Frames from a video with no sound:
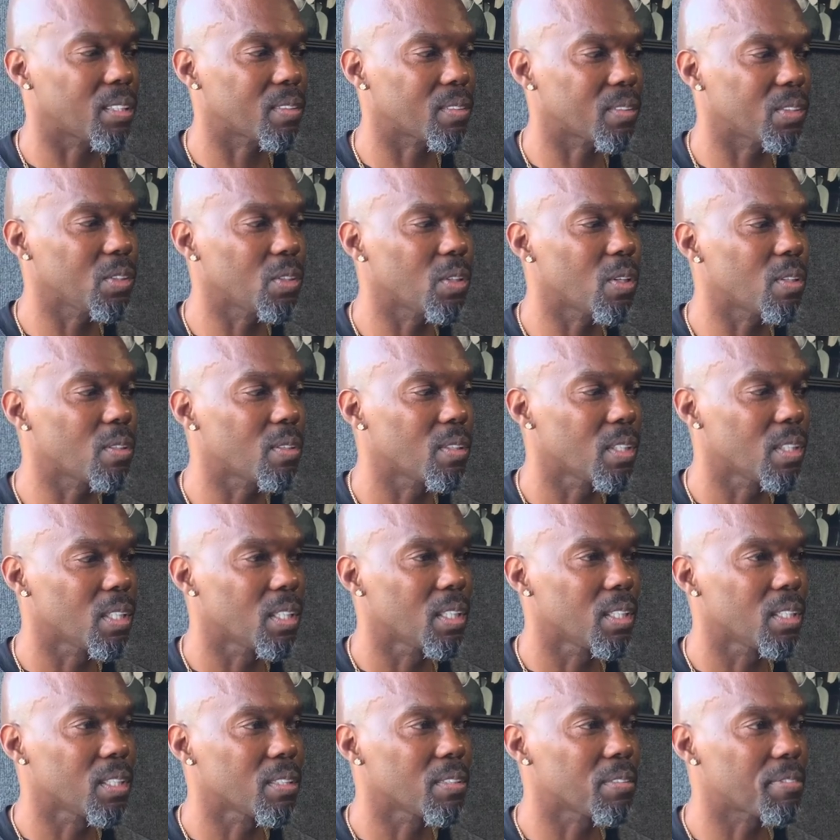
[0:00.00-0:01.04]
You're going to,
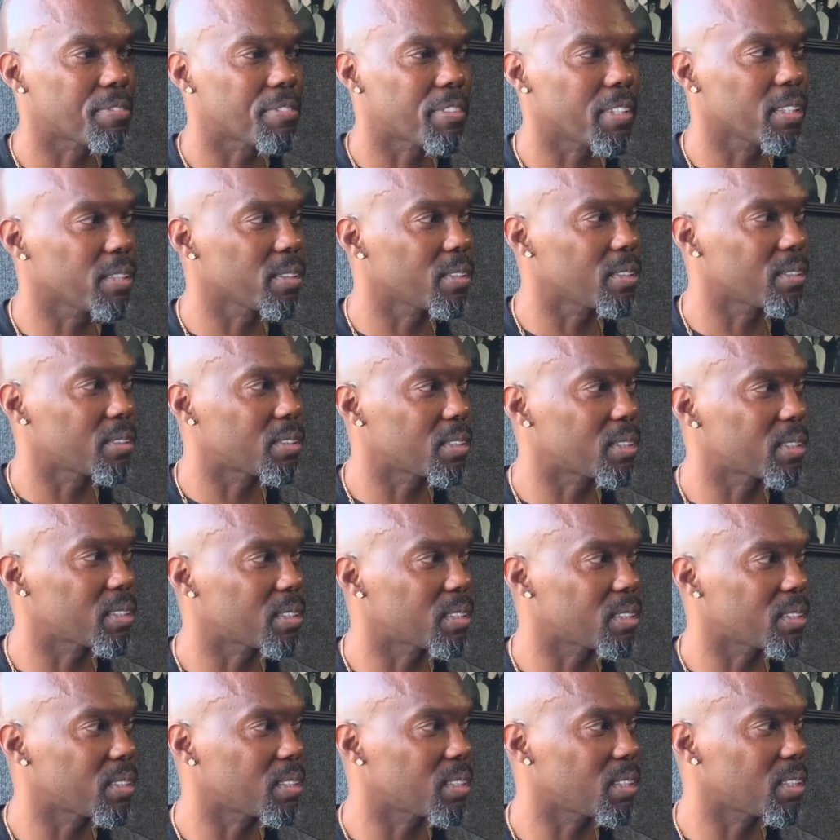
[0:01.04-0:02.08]
failure just
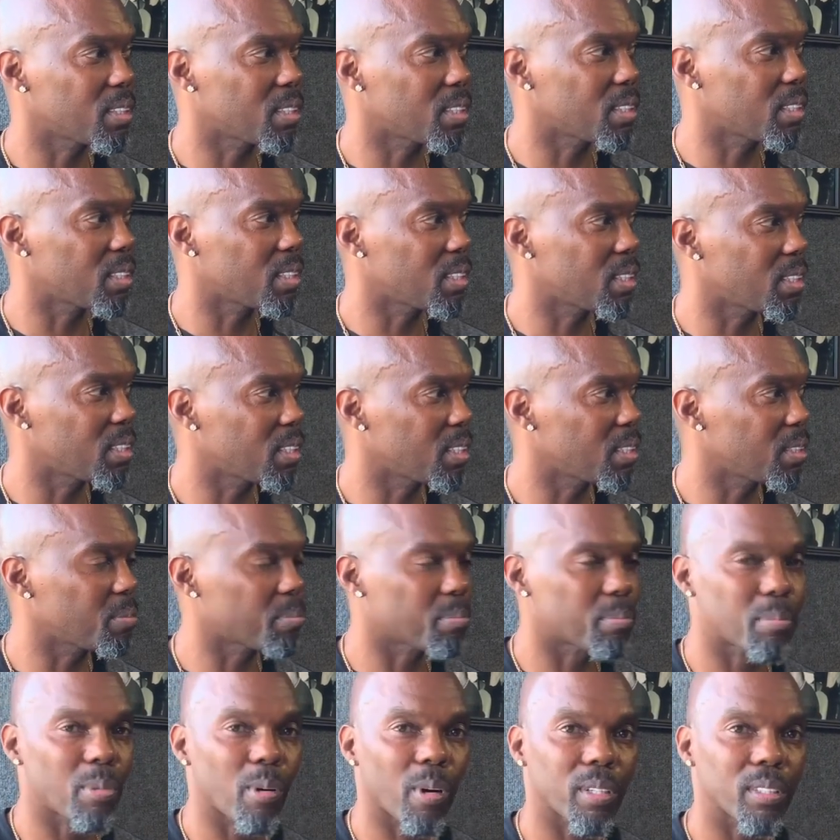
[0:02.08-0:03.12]
a, a, a,
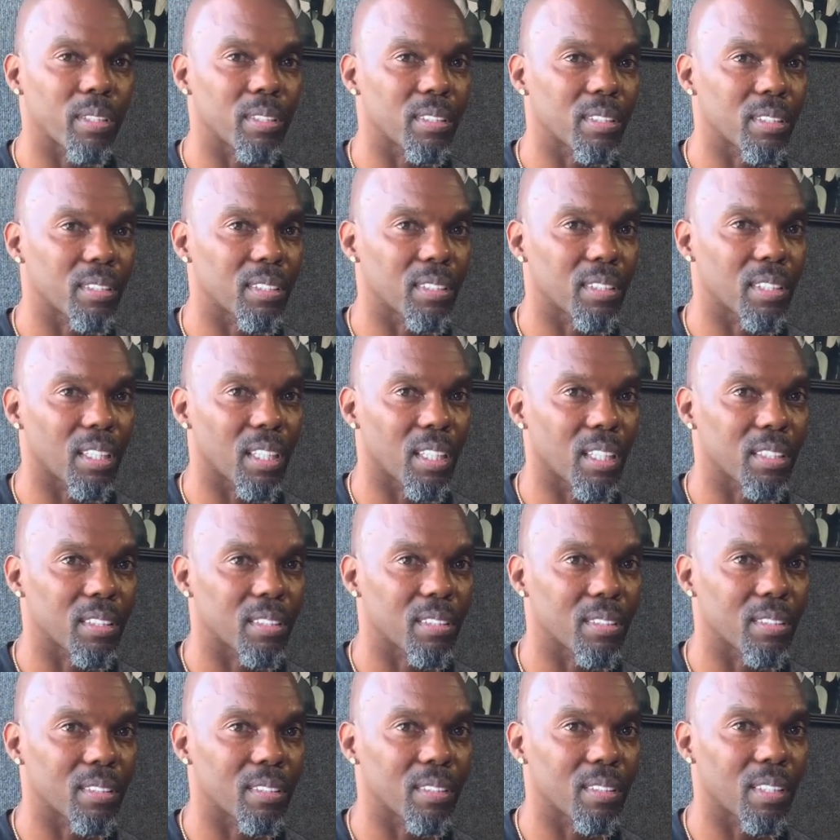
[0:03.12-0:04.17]
part of success.
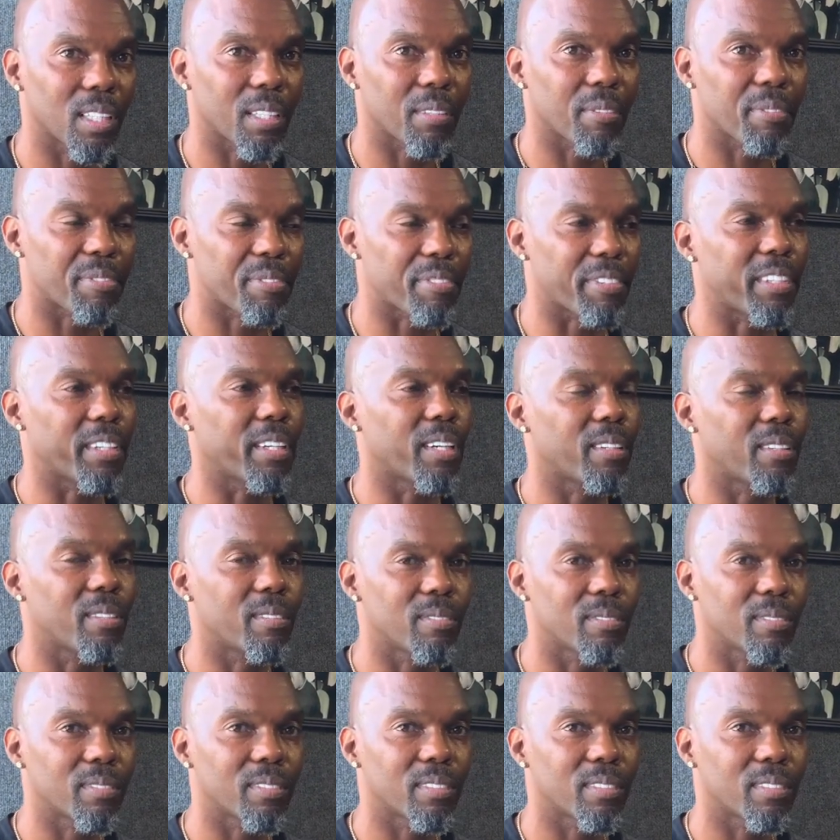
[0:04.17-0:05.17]
Right. You got to fail. You got to